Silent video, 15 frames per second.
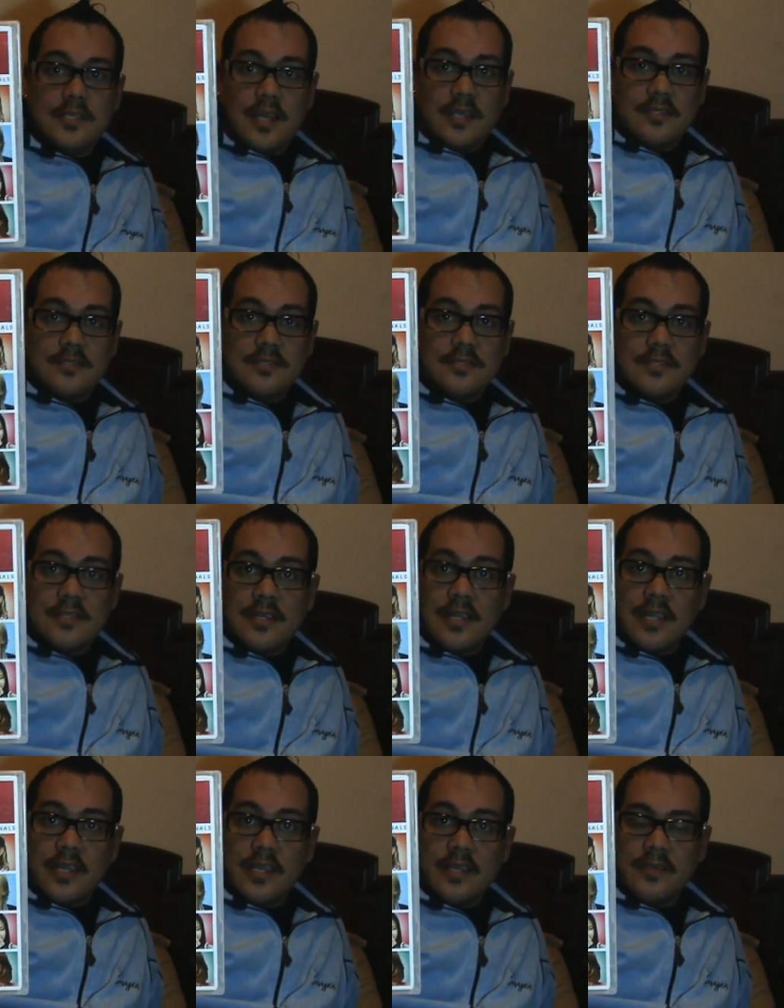yes,
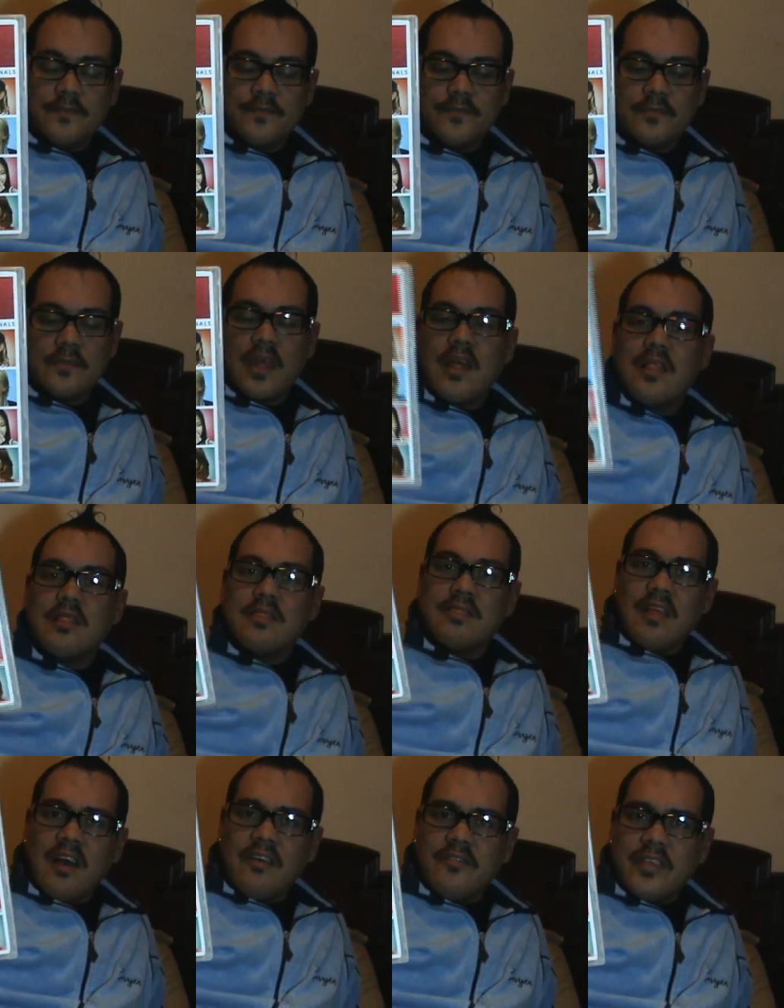Glee.
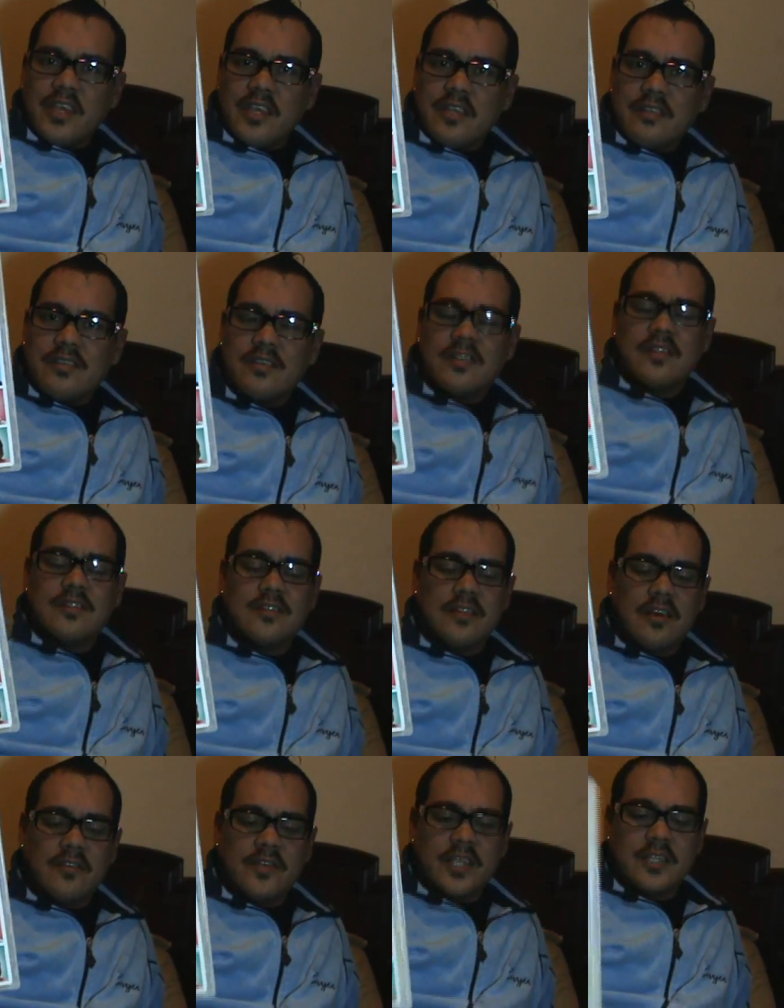Love it,
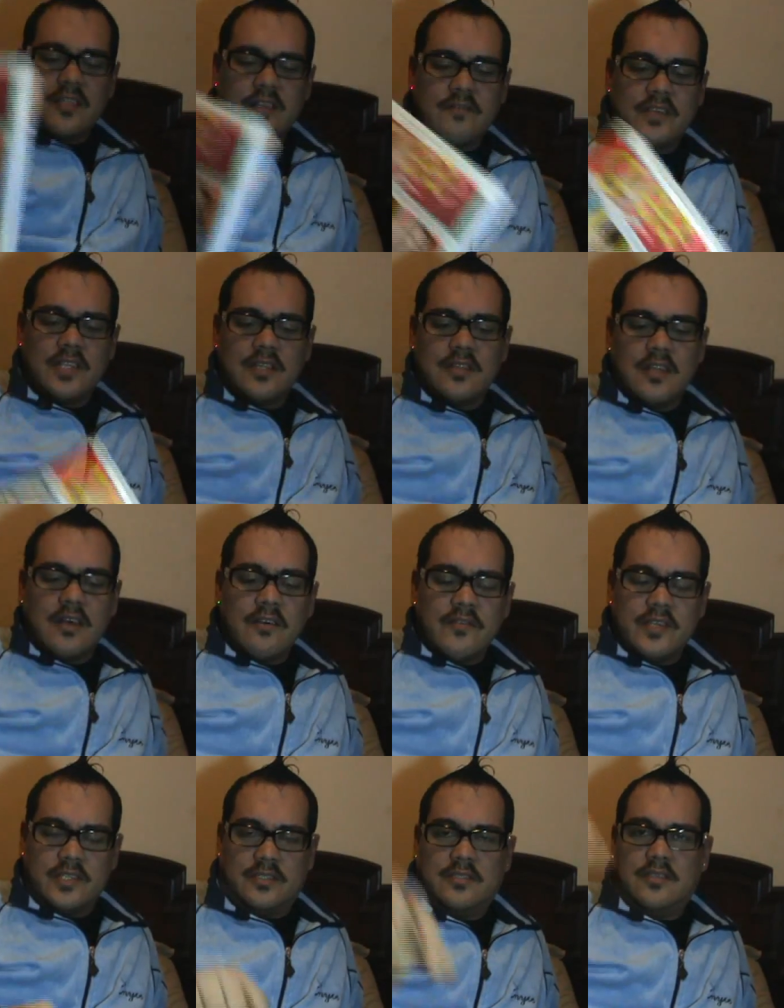love it, love it,
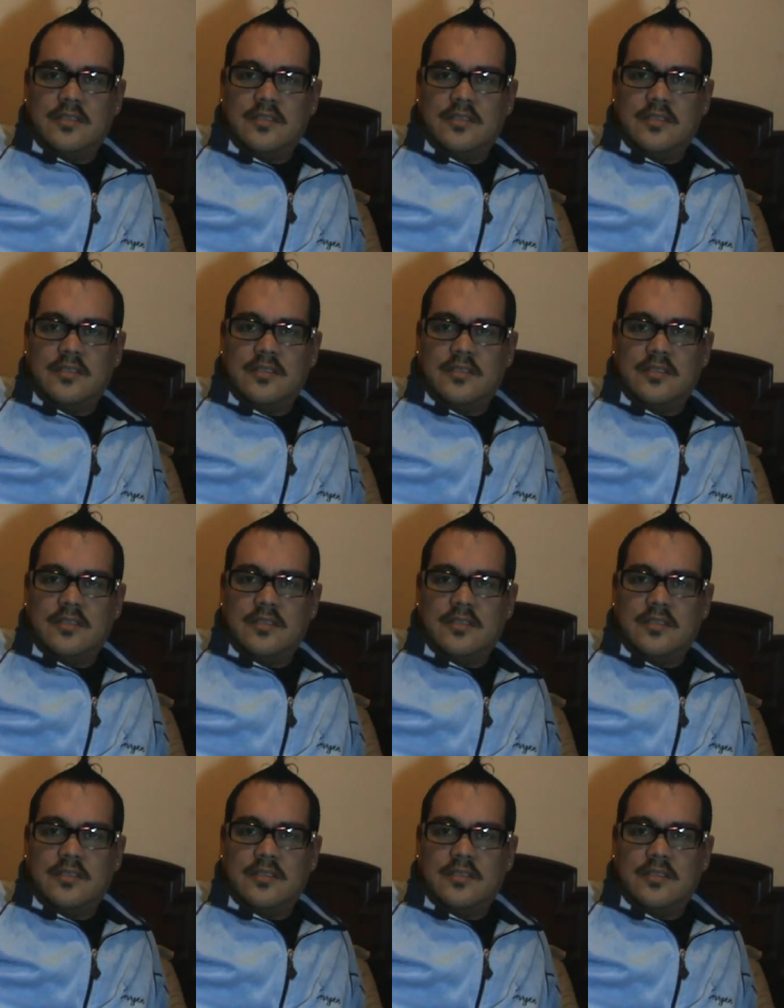love it.